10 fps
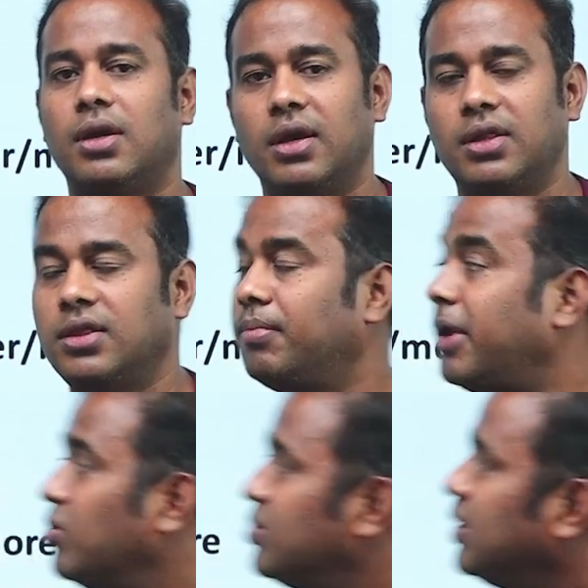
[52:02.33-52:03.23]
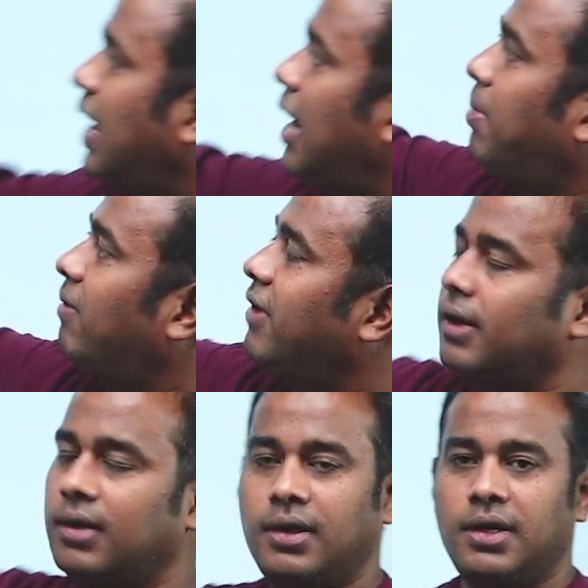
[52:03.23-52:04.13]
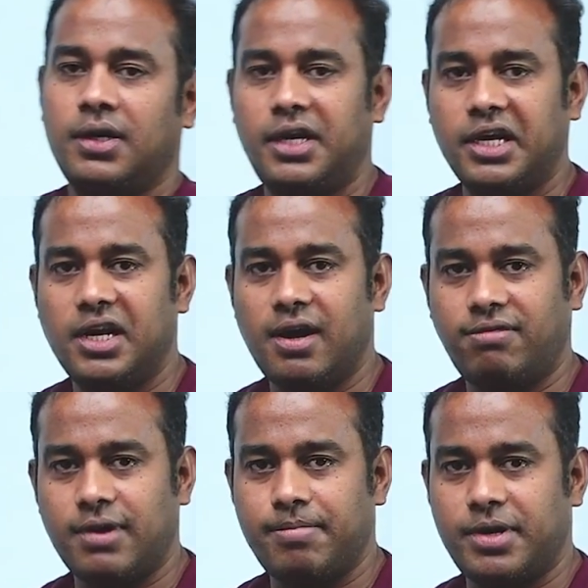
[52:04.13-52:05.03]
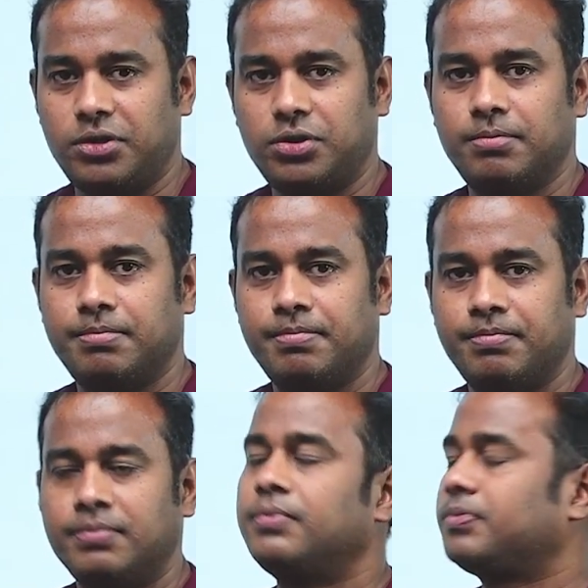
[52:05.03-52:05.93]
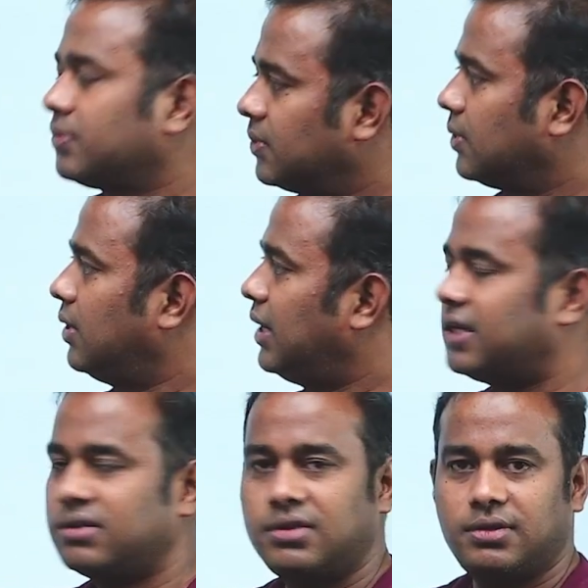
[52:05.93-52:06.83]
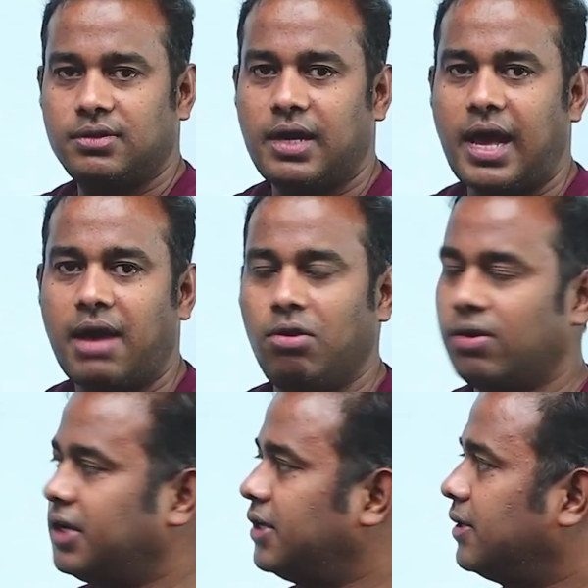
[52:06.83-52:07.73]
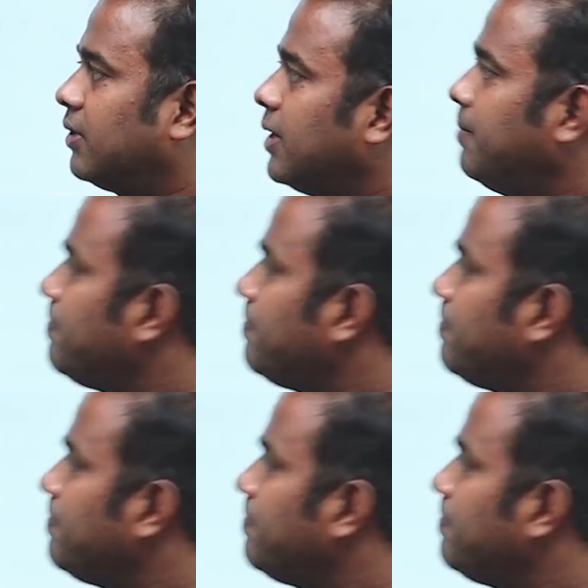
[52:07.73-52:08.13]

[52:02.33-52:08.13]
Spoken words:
by using the help of a degree of comparison. Let us have a look at here. Okay,